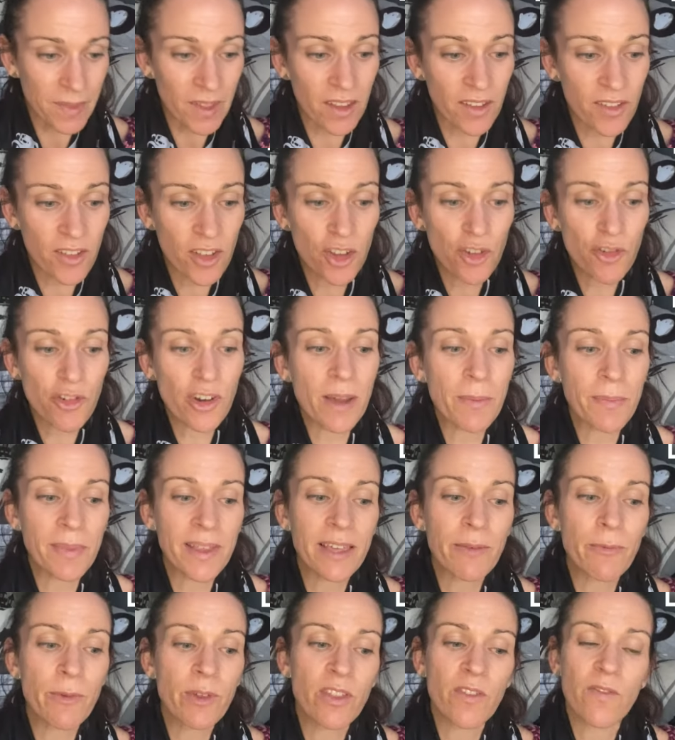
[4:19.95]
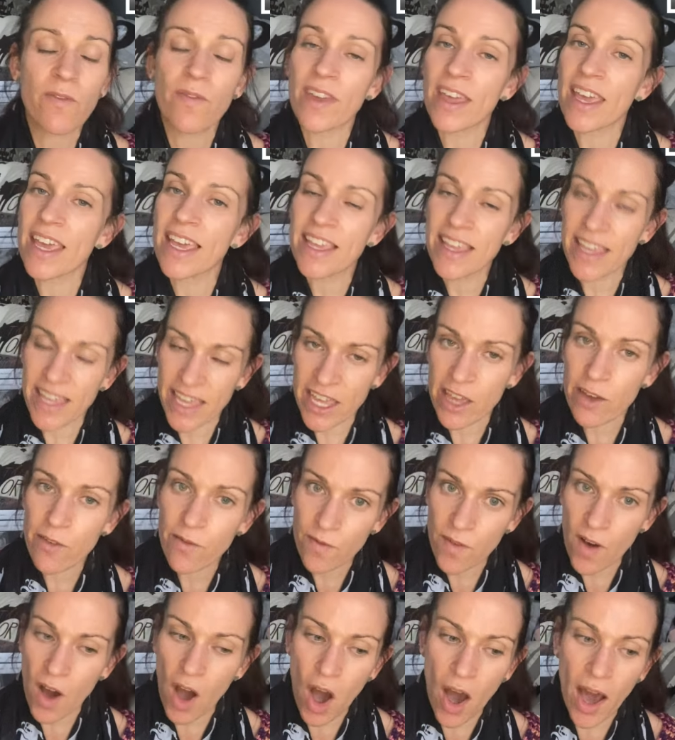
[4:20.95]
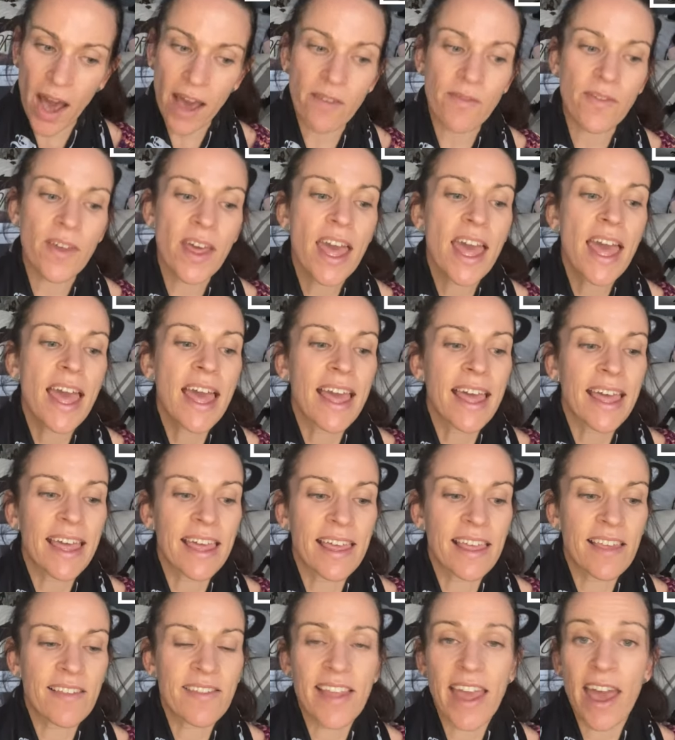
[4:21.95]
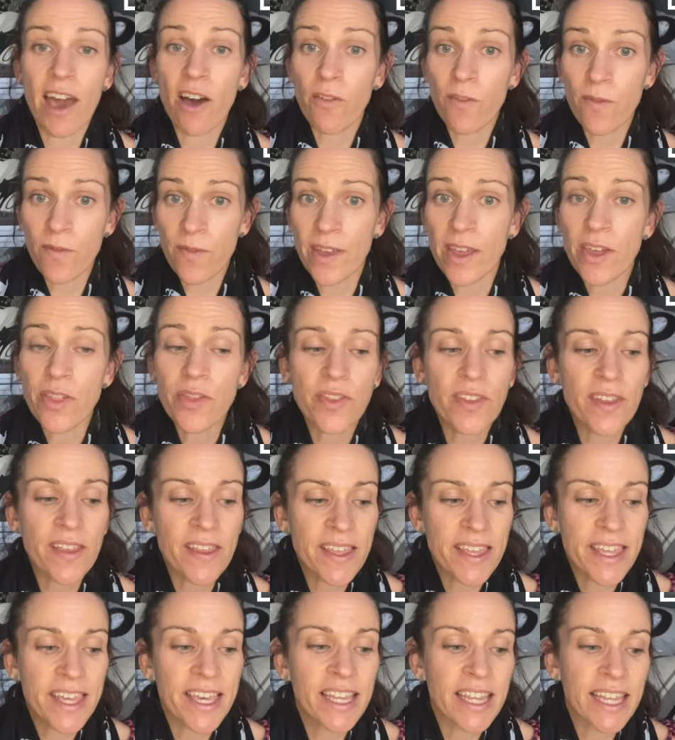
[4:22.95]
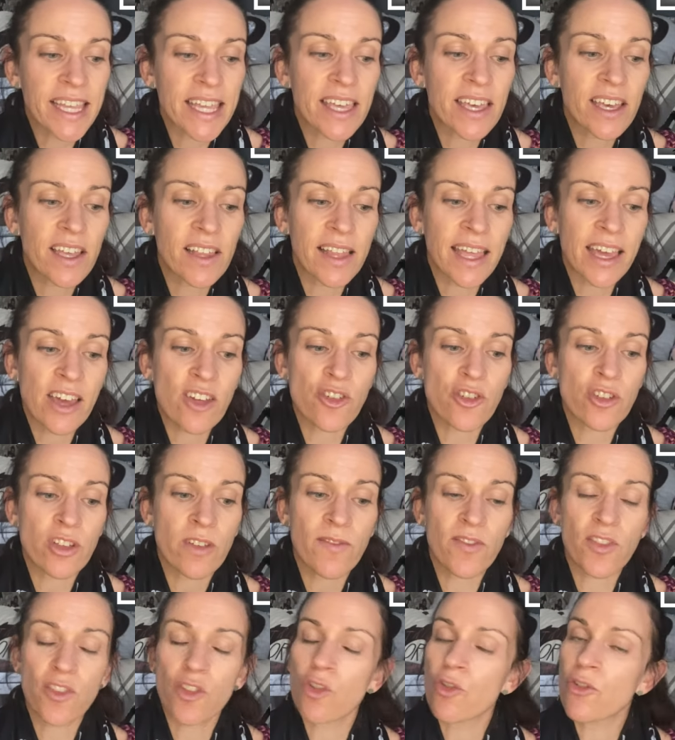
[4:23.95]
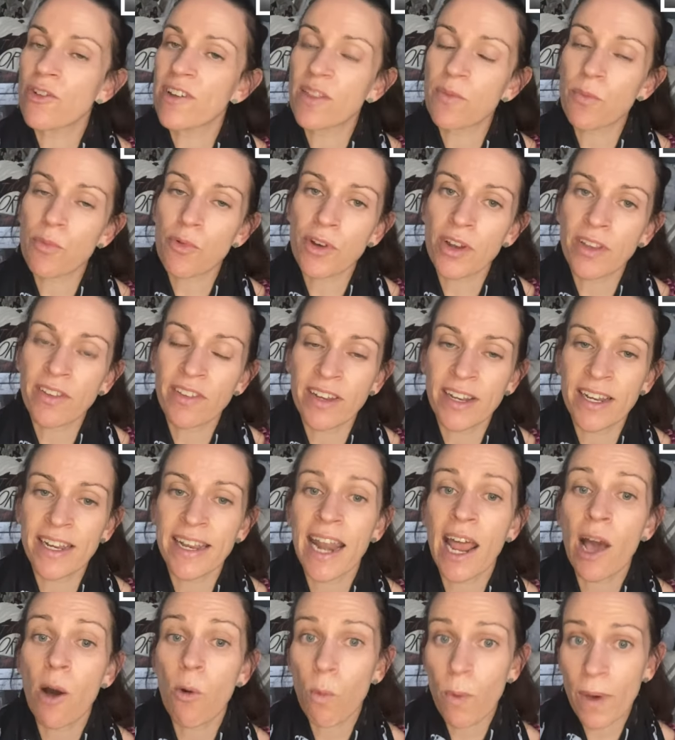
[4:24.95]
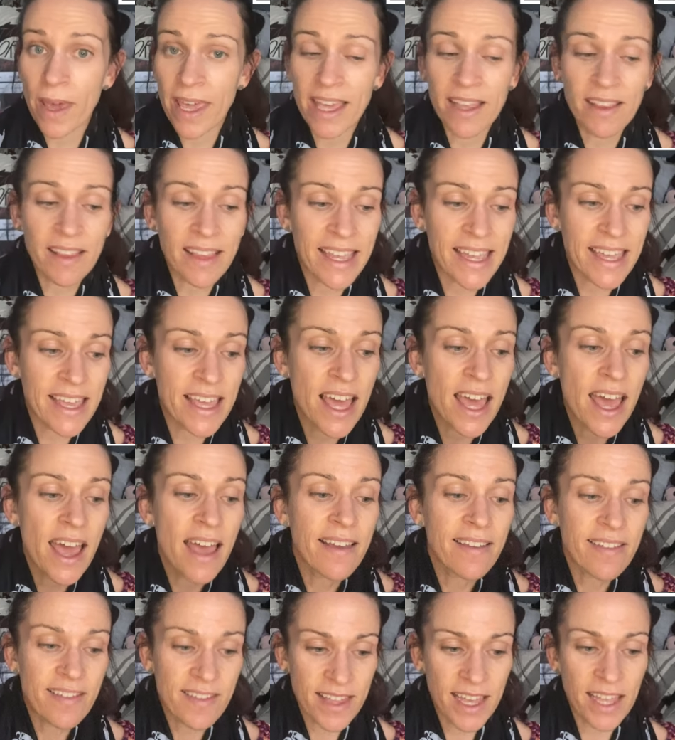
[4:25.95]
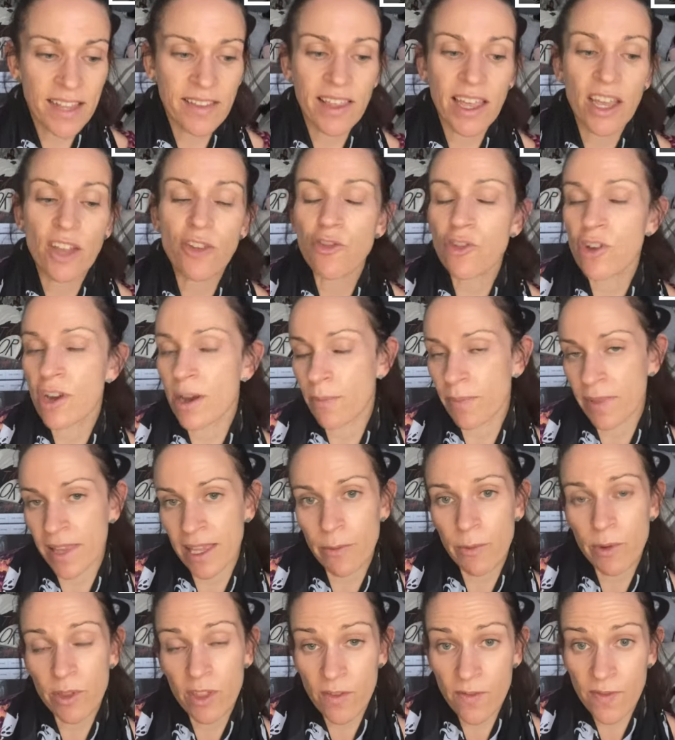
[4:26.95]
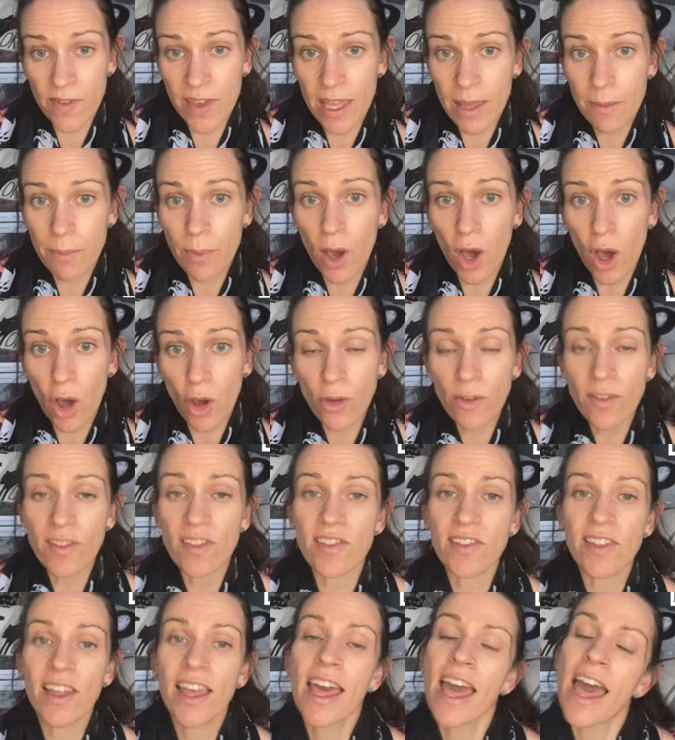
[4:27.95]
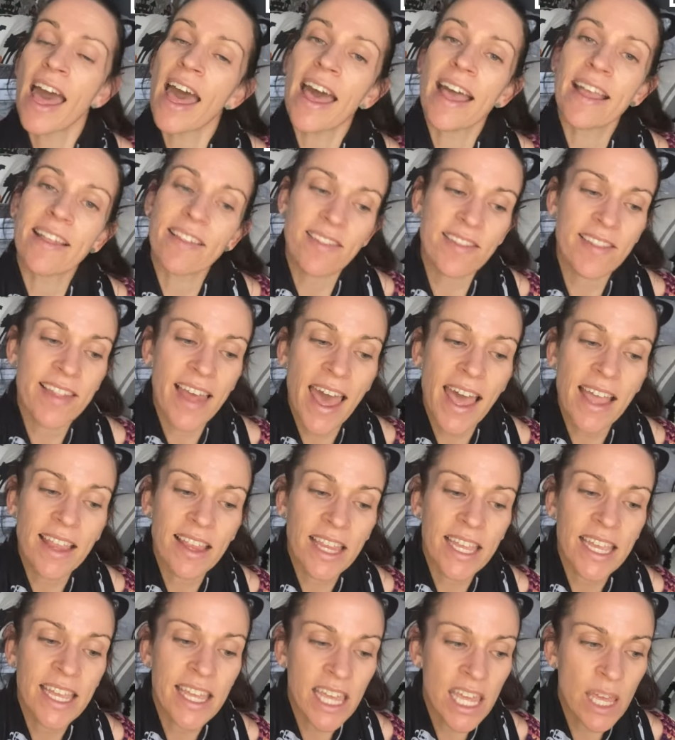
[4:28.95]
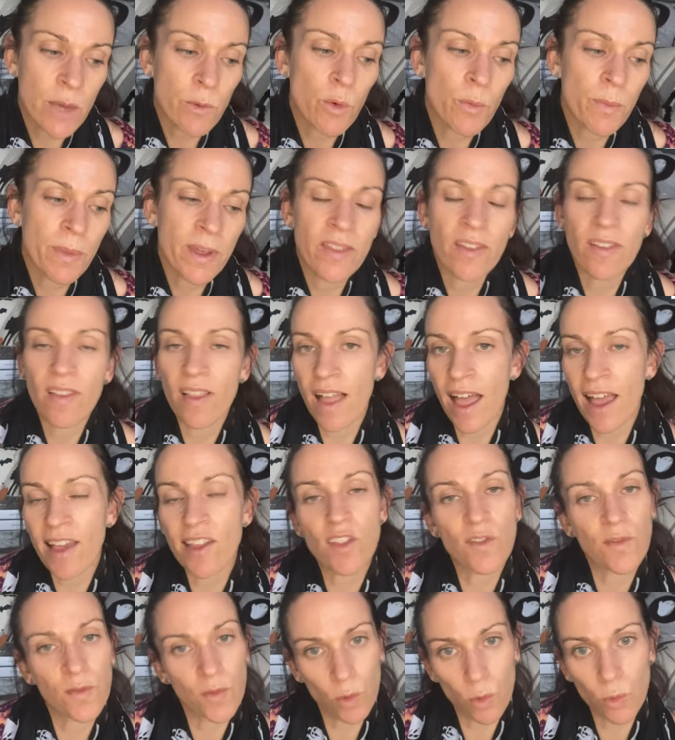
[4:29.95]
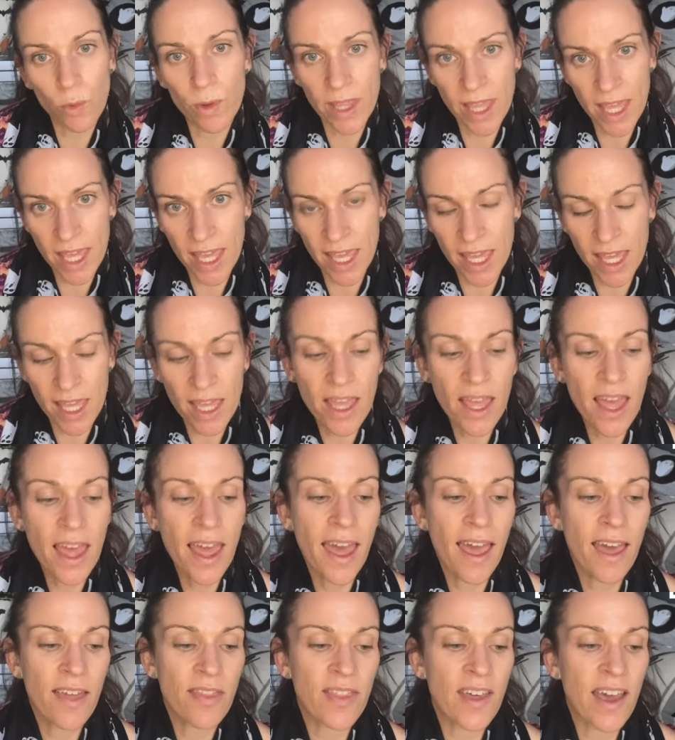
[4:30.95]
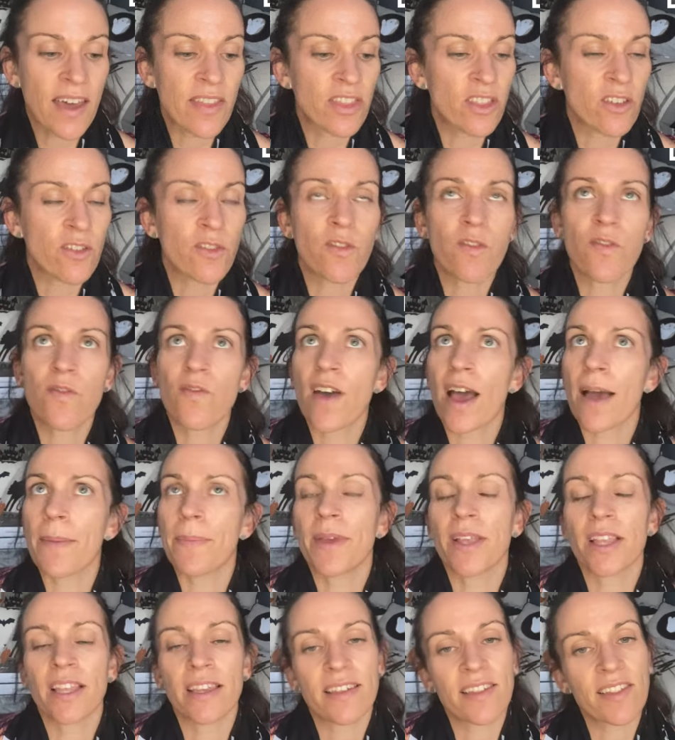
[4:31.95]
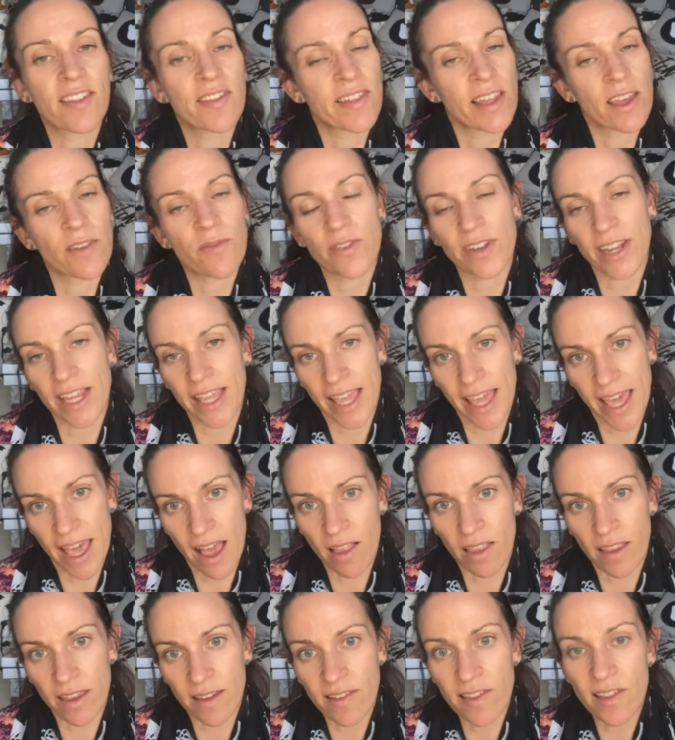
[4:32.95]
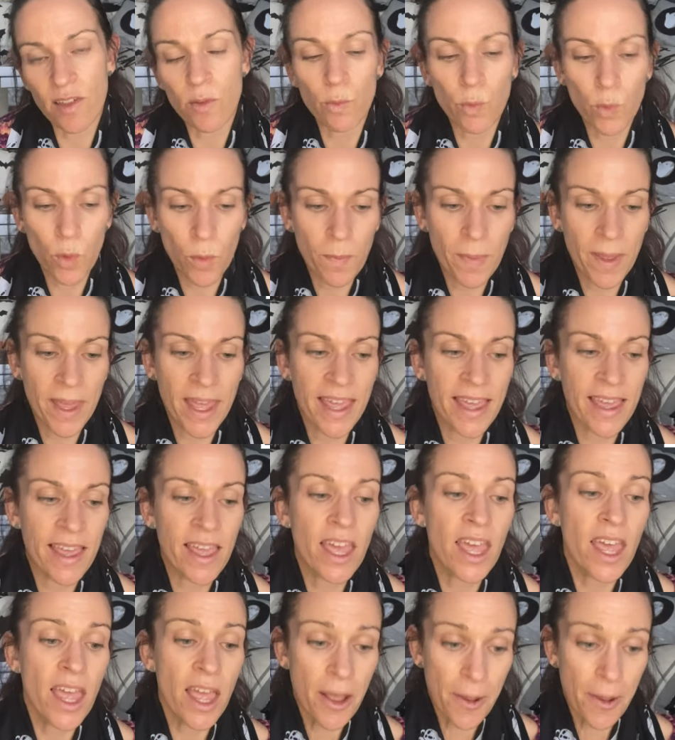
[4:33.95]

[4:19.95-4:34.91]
So Trembling With Fear Year 5 is our fifth yearly collection of stories printed in our weekly Sunday Trembling With Fear posts, and sadly it will be the last full year that the fabulous Stephanie Ellis will be